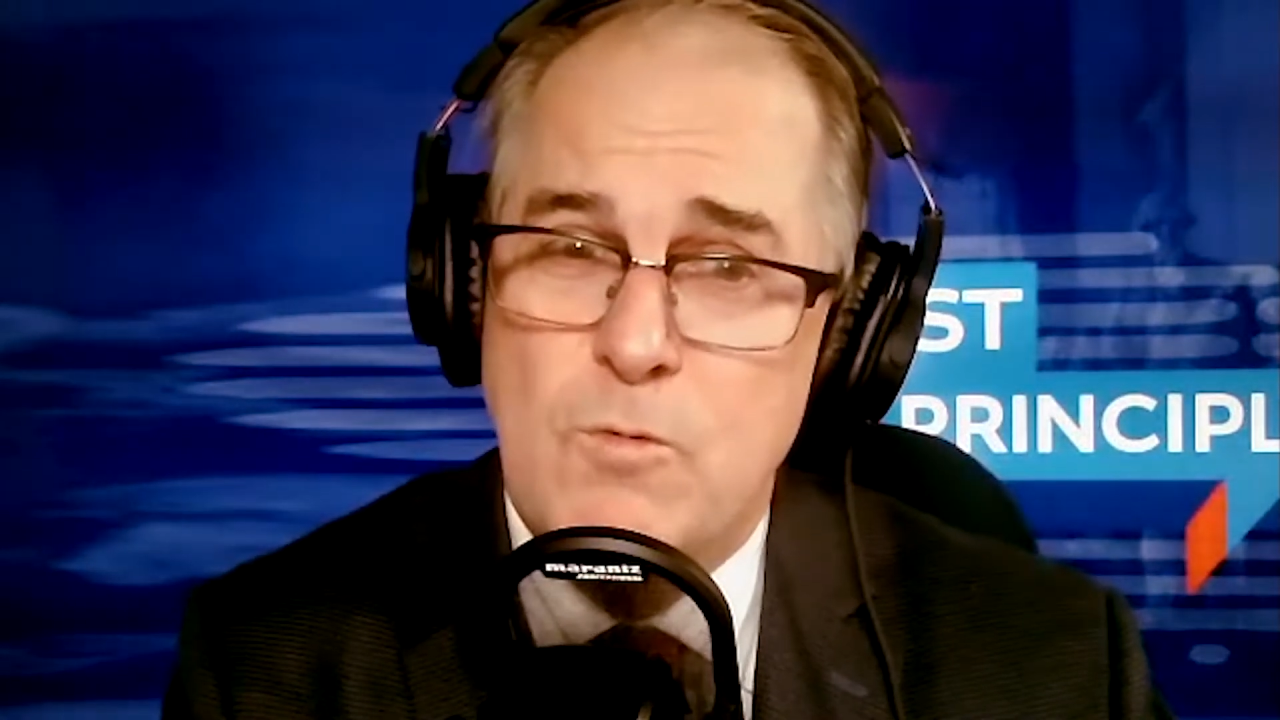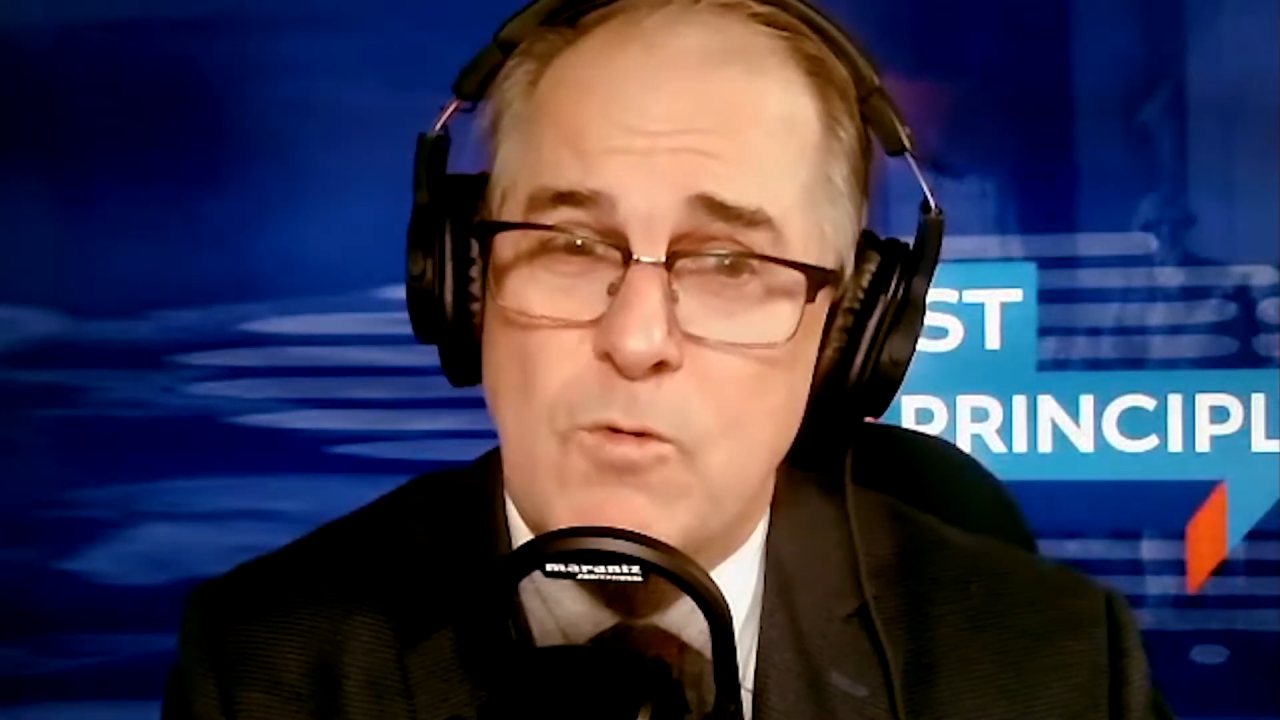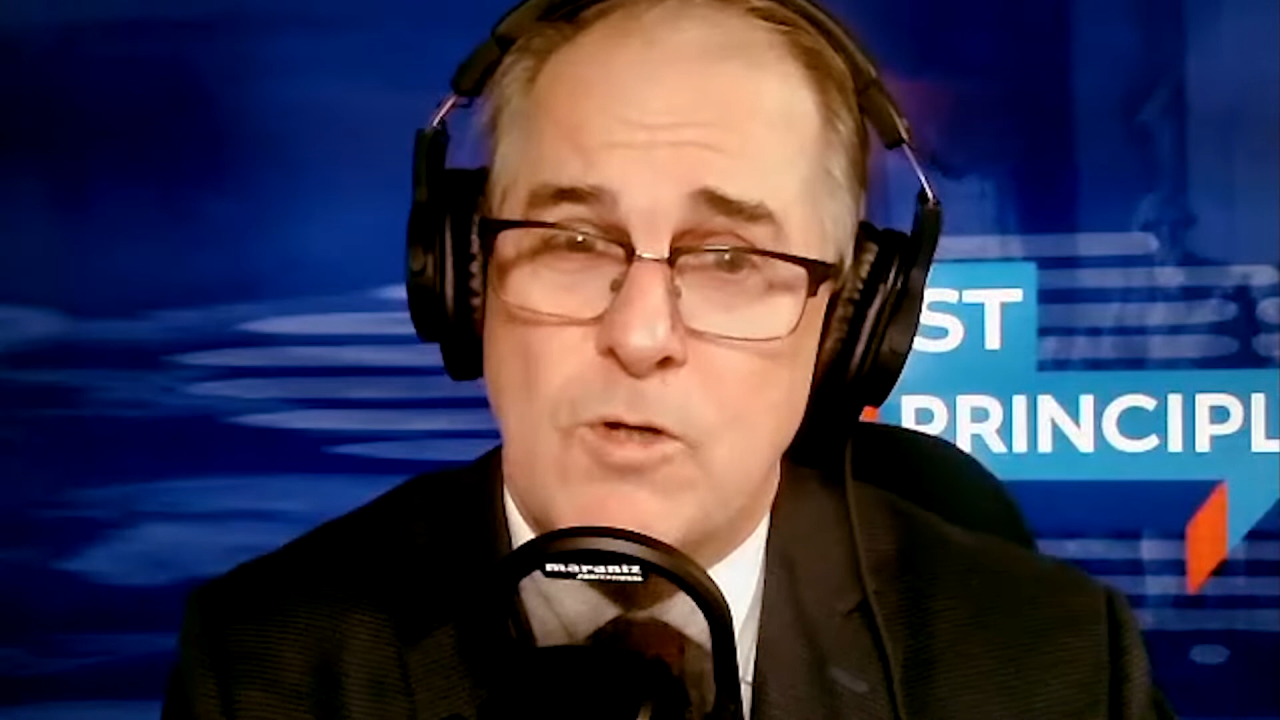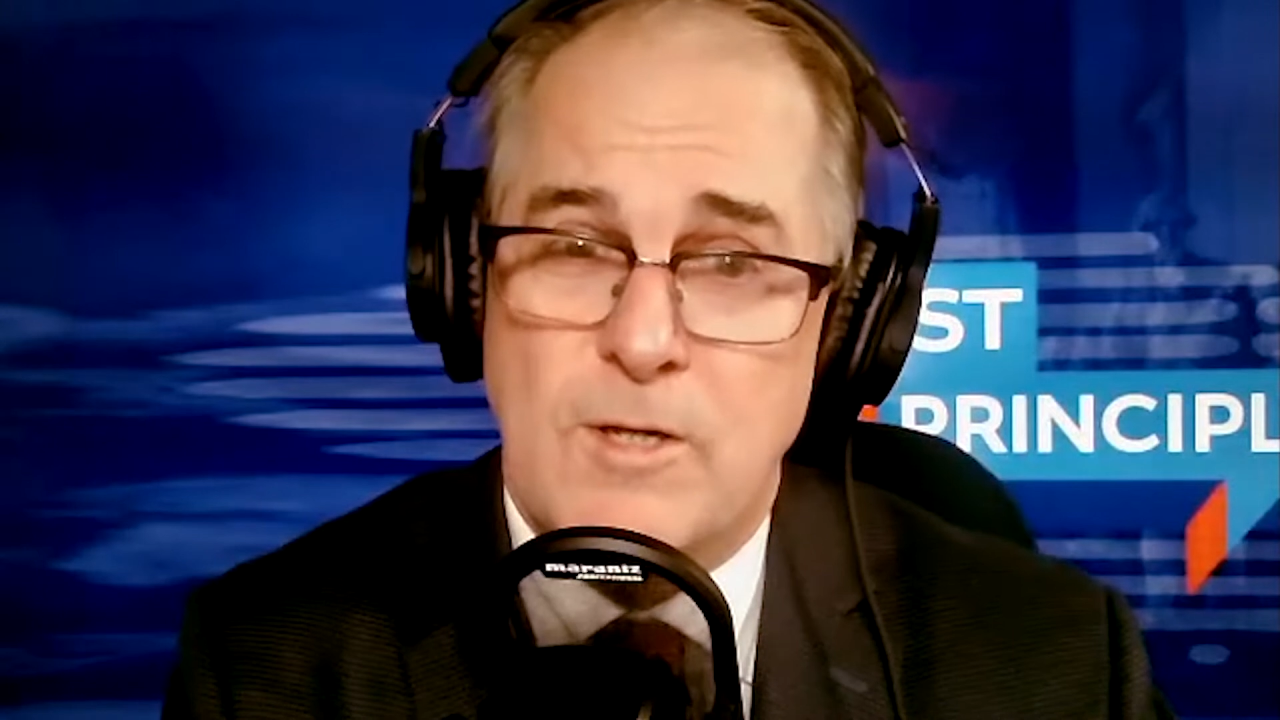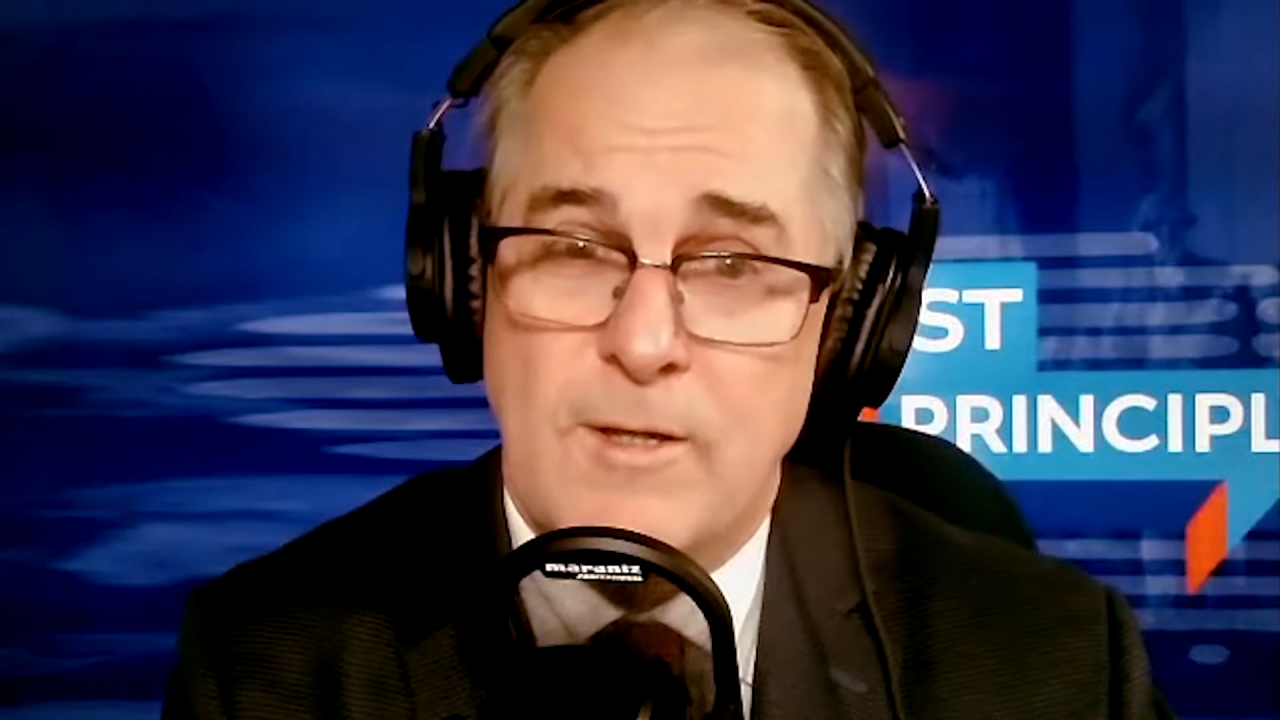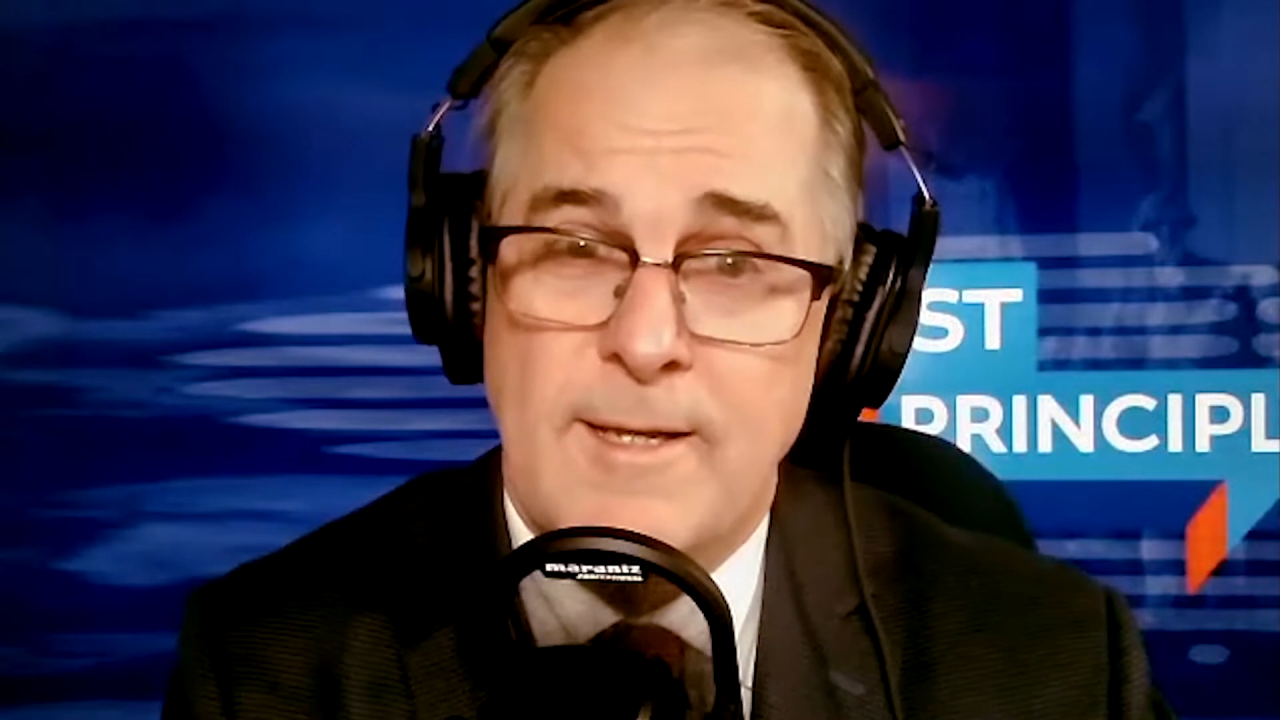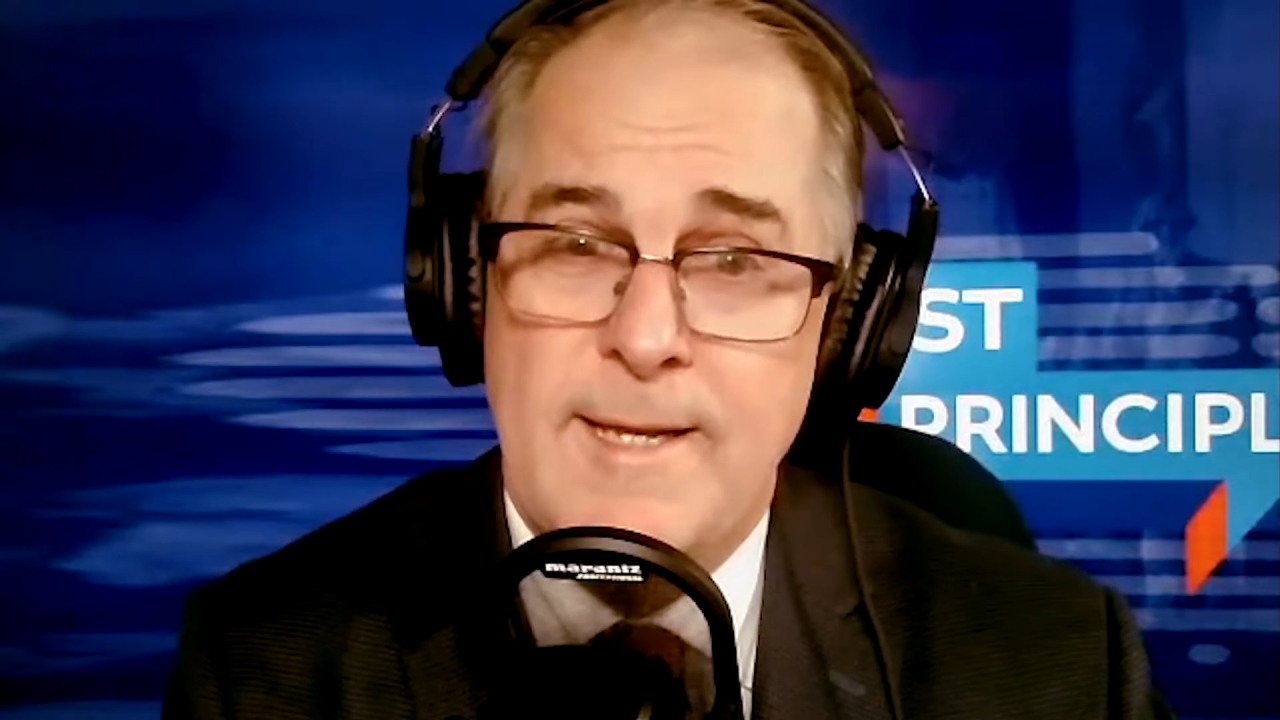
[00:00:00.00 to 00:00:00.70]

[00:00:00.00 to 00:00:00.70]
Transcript: rule